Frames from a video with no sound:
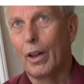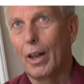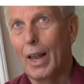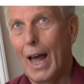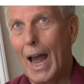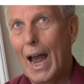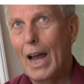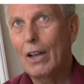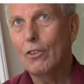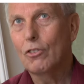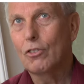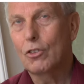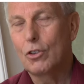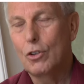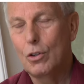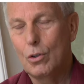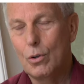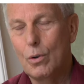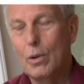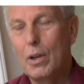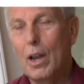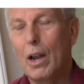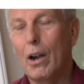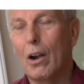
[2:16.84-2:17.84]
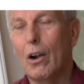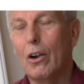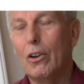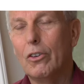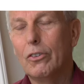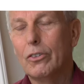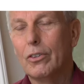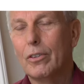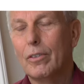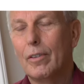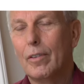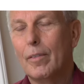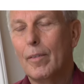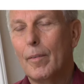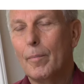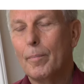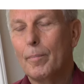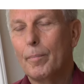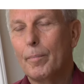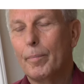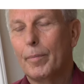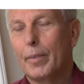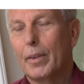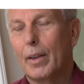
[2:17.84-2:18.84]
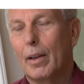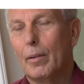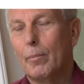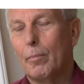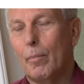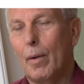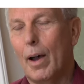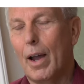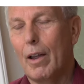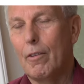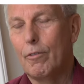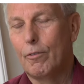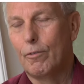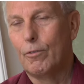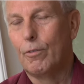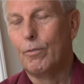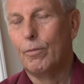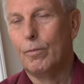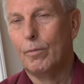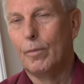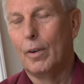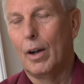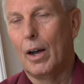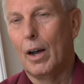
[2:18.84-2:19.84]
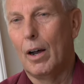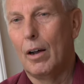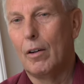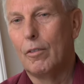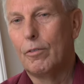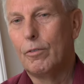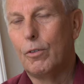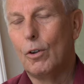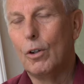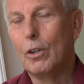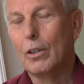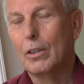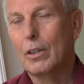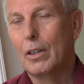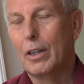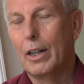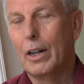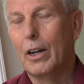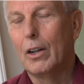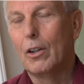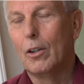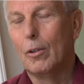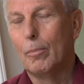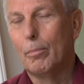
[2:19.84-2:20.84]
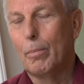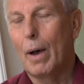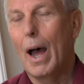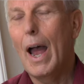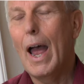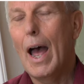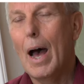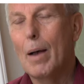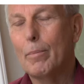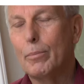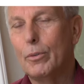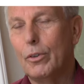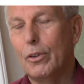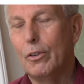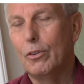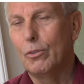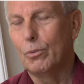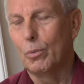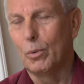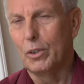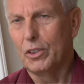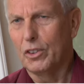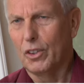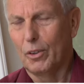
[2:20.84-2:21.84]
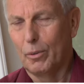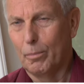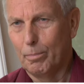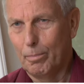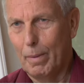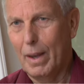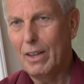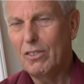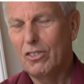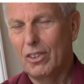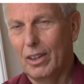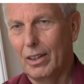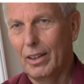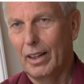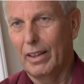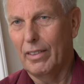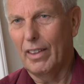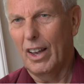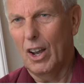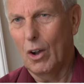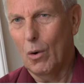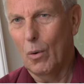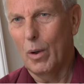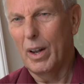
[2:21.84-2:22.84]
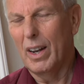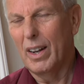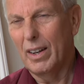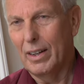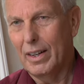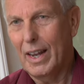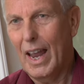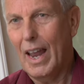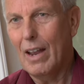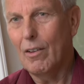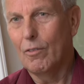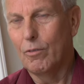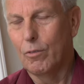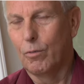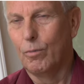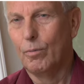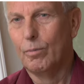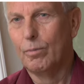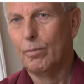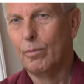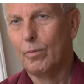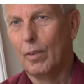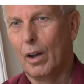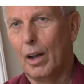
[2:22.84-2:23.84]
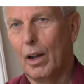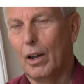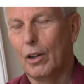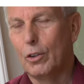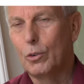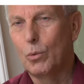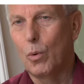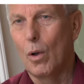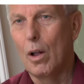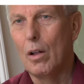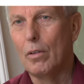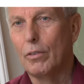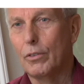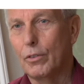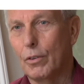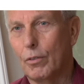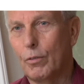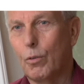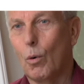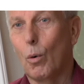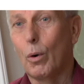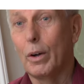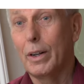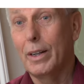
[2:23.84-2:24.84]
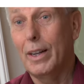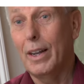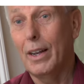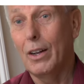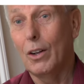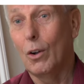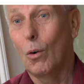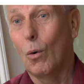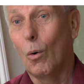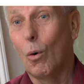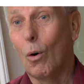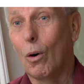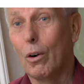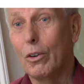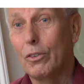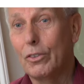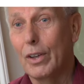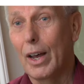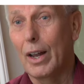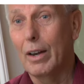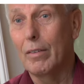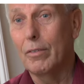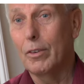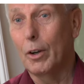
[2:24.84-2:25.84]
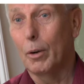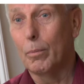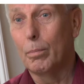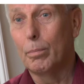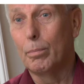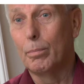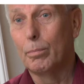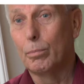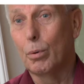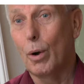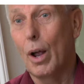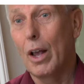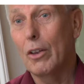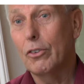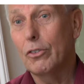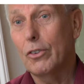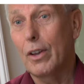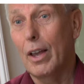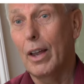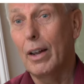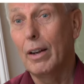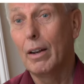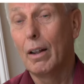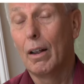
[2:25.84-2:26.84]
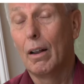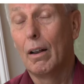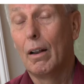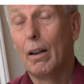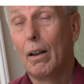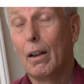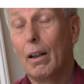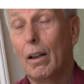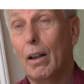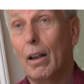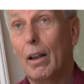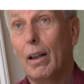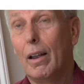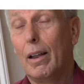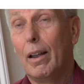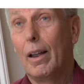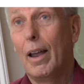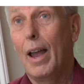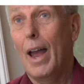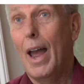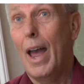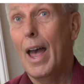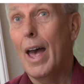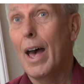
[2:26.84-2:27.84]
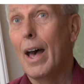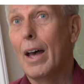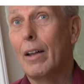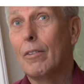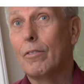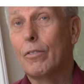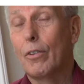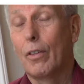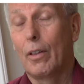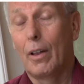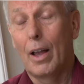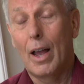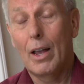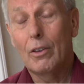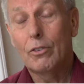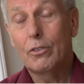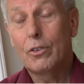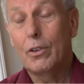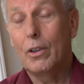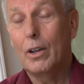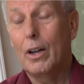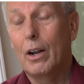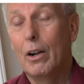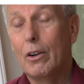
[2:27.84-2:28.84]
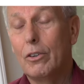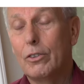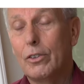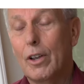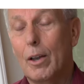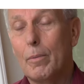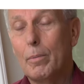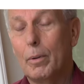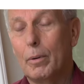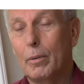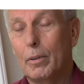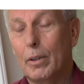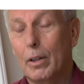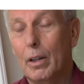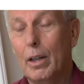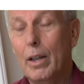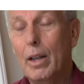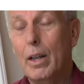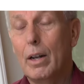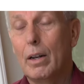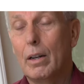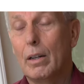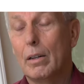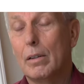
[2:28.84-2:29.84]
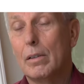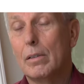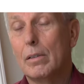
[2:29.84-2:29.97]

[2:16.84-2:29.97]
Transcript: the last 2 years, my full clinical biopsies, which are basically they go in and take 12 to 14 cores out of your prostate, and for the last 2 years I've been clean.